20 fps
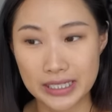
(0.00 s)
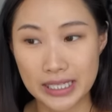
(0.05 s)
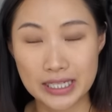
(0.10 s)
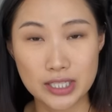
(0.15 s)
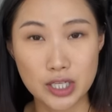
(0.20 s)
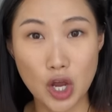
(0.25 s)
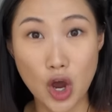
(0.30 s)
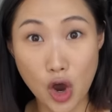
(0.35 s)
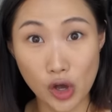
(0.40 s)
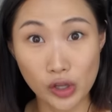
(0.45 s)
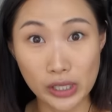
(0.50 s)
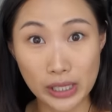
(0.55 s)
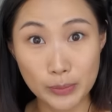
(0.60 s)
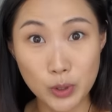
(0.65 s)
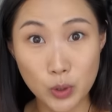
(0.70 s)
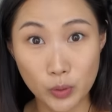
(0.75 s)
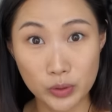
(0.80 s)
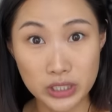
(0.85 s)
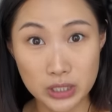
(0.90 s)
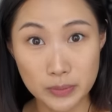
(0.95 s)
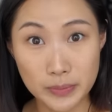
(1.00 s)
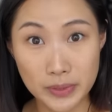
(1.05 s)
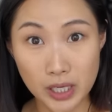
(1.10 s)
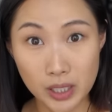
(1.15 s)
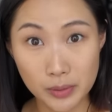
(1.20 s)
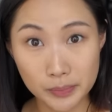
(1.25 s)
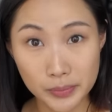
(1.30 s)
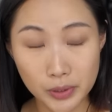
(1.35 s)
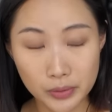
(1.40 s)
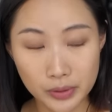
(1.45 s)
that's all I'm going to be
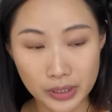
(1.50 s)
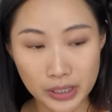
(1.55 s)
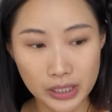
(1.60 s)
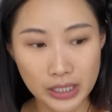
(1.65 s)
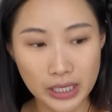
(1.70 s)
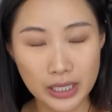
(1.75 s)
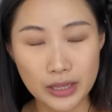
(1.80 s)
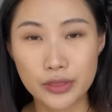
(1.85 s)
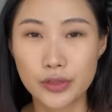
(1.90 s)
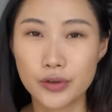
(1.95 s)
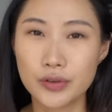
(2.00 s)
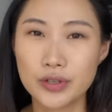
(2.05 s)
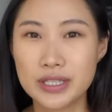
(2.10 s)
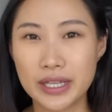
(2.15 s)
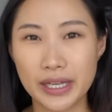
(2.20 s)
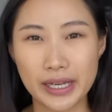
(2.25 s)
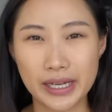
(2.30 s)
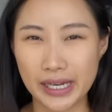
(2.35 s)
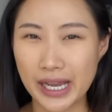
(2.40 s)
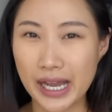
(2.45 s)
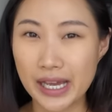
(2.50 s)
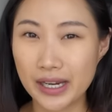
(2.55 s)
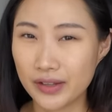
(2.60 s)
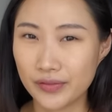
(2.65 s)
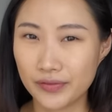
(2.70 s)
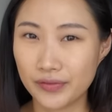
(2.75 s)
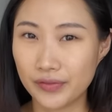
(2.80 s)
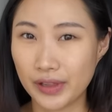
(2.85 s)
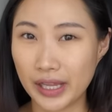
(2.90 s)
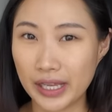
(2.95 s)
uploading, and Thursday I kind
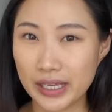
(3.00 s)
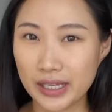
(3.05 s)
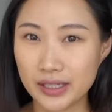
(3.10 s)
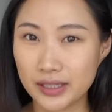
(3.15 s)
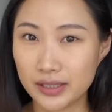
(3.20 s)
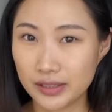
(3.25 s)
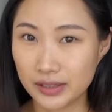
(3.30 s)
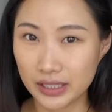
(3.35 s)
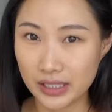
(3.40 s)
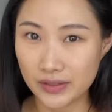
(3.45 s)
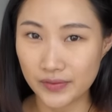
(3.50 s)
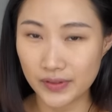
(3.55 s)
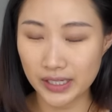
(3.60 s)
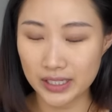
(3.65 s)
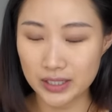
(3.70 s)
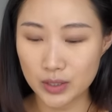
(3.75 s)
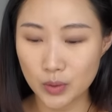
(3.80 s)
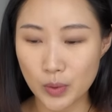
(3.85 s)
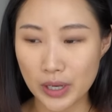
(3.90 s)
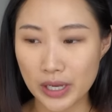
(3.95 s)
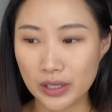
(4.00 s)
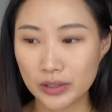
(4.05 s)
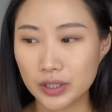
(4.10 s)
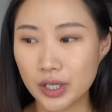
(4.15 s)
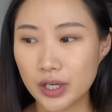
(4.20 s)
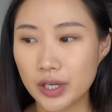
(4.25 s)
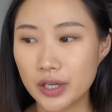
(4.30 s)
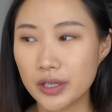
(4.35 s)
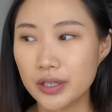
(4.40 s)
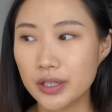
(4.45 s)
of like leaving as a wild
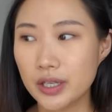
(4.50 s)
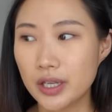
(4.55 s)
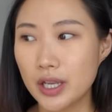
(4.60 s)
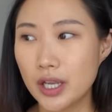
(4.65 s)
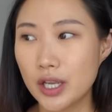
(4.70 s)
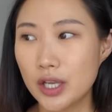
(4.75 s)
card.